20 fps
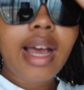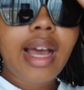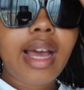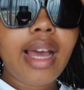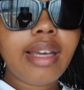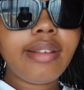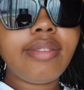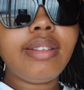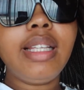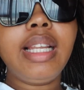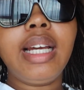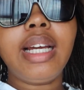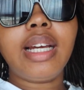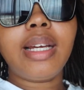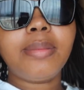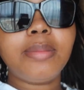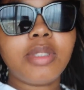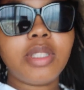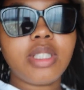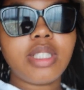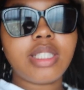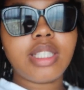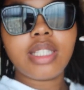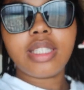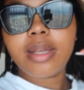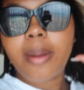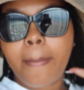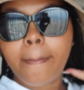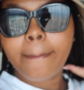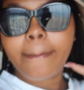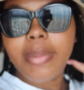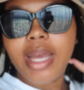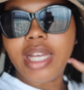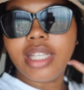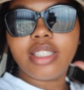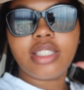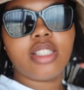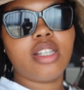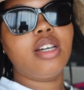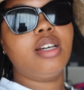I feel like I'm doing such a
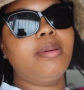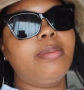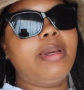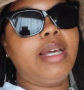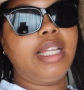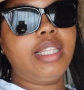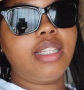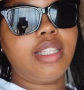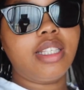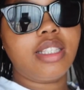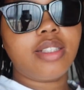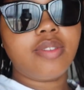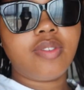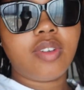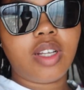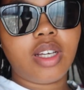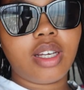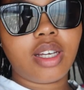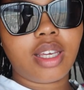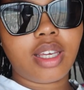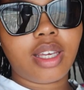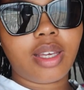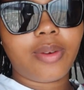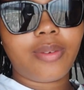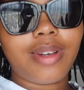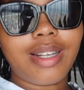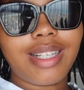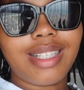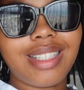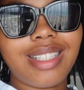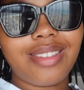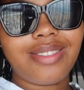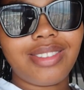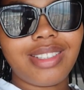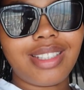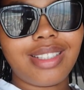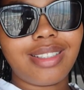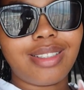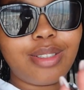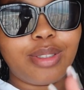bad job at this vlogging. Why does
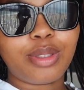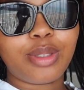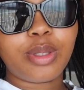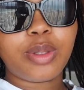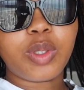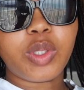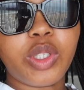everything look so